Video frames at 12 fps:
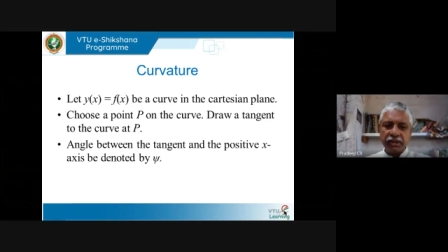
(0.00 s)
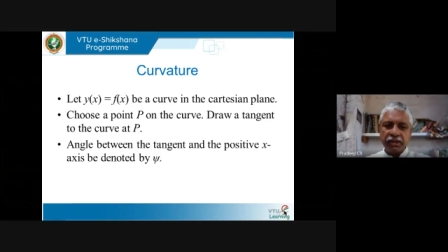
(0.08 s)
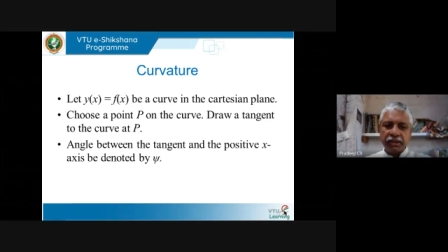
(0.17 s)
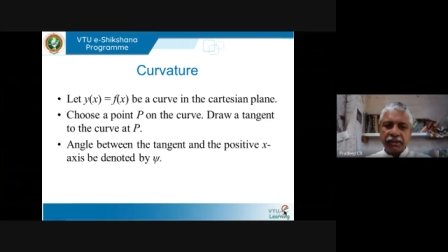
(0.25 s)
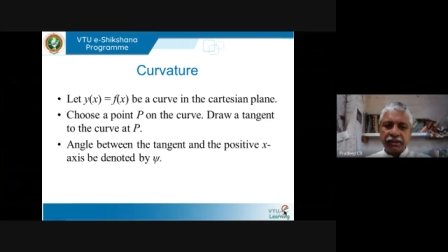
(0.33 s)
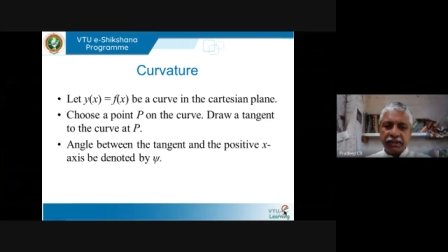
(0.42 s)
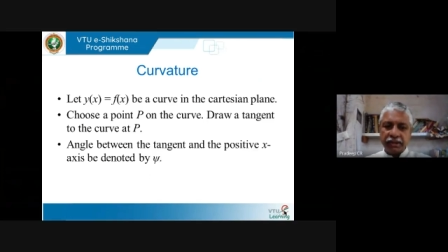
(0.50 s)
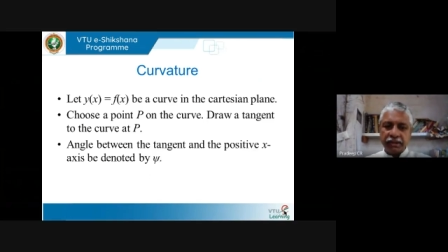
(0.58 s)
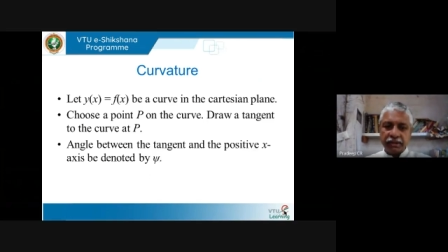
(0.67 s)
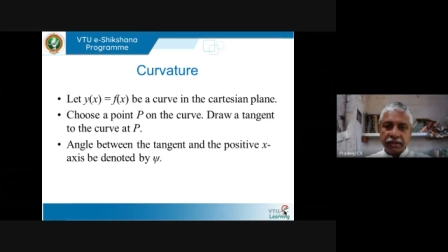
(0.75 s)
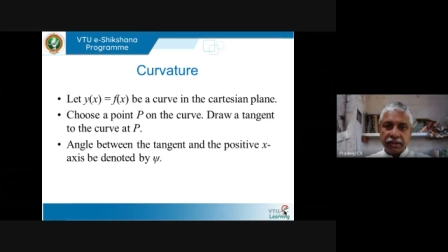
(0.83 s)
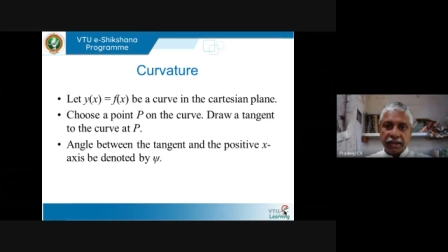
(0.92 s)
then
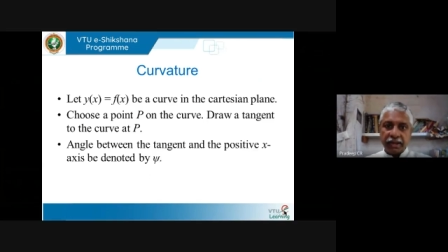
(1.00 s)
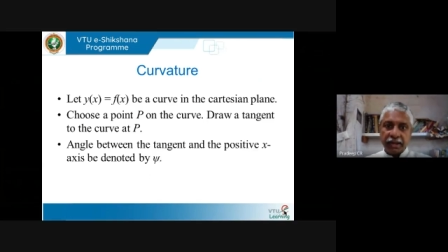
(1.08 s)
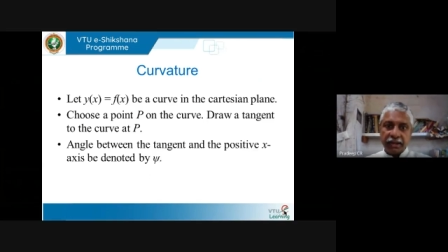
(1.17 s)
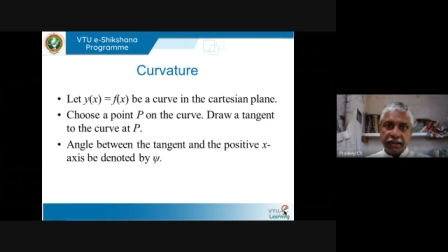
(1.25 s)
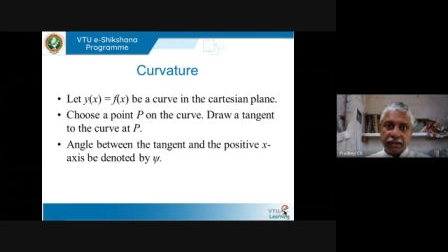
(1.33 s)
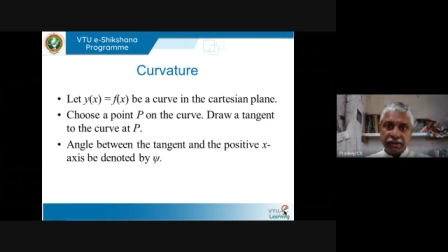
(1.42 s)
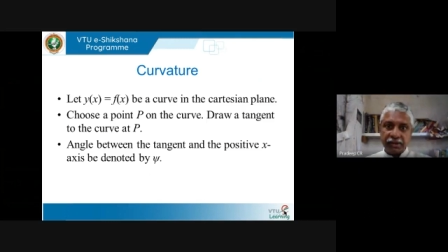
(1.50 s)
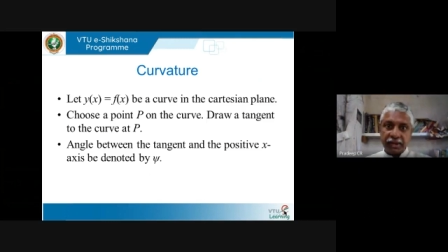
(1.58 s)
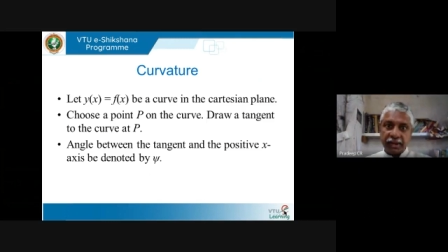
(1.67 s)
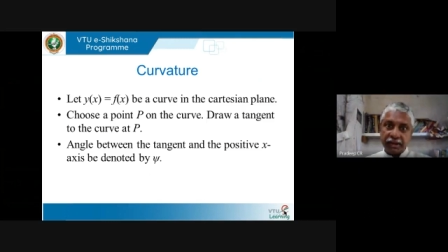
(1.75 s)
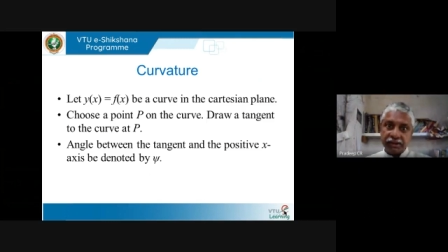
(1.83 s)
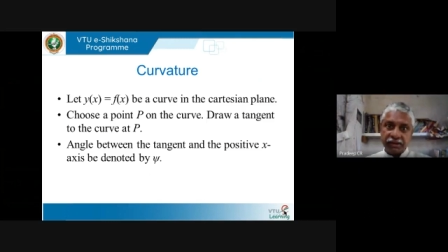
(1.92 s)
angle between the